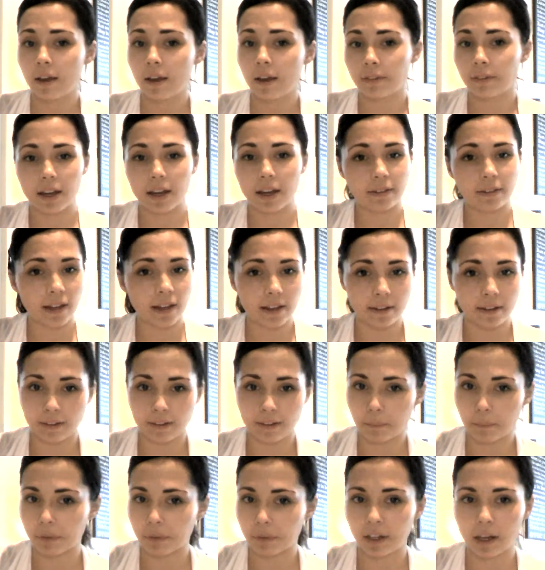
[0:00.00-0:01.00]
They say
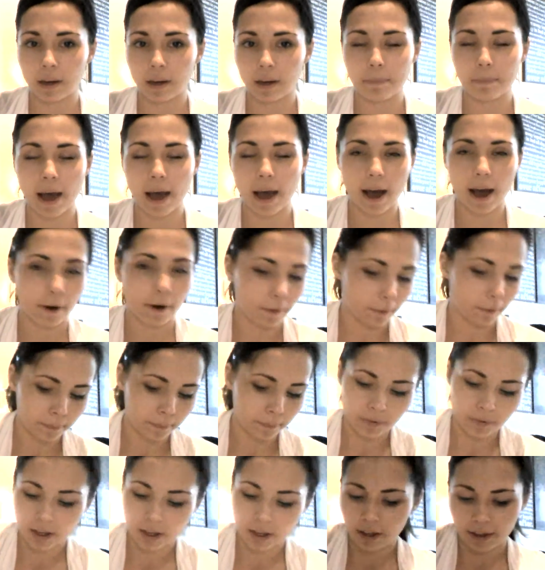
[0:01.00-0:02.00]
something about
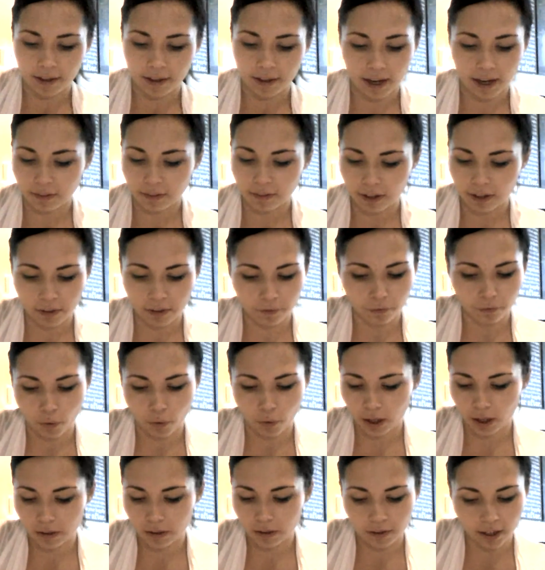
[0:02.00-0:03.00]

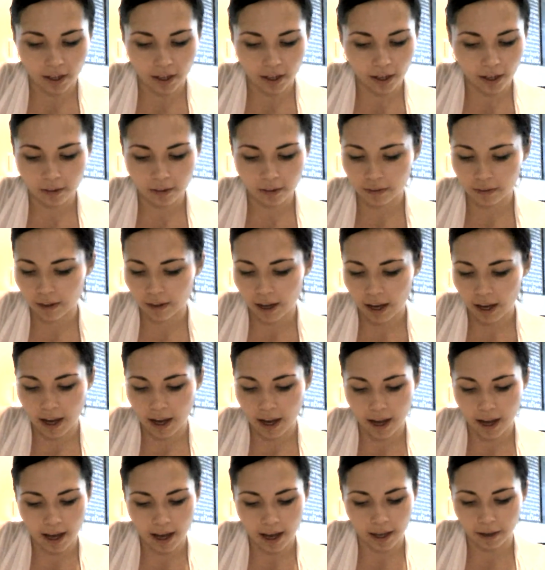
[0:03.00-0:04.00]
1946
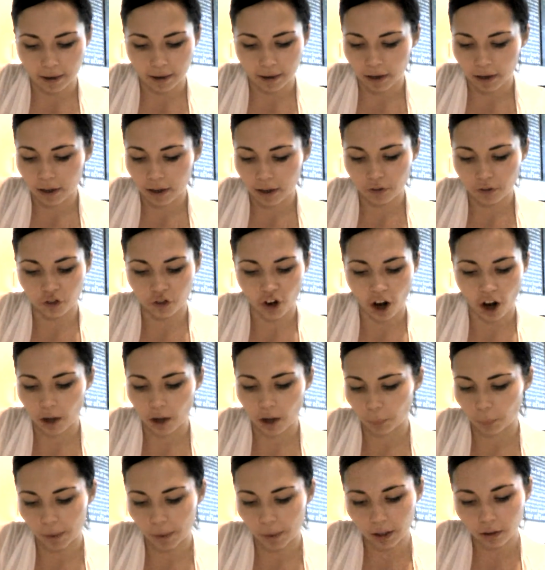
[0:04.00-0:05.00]
and
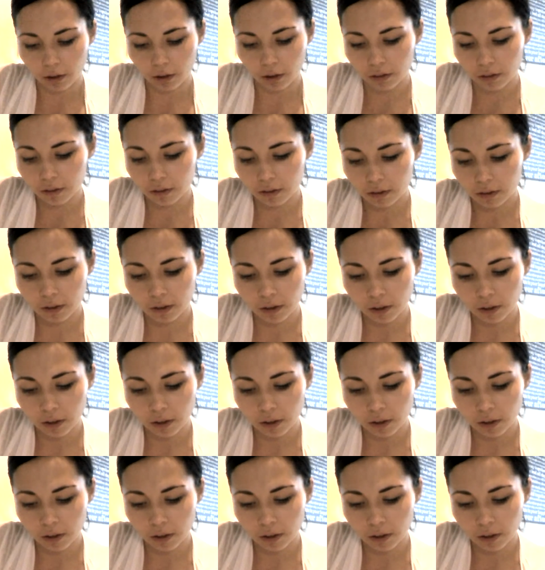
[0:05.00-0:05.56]
John Wilkes.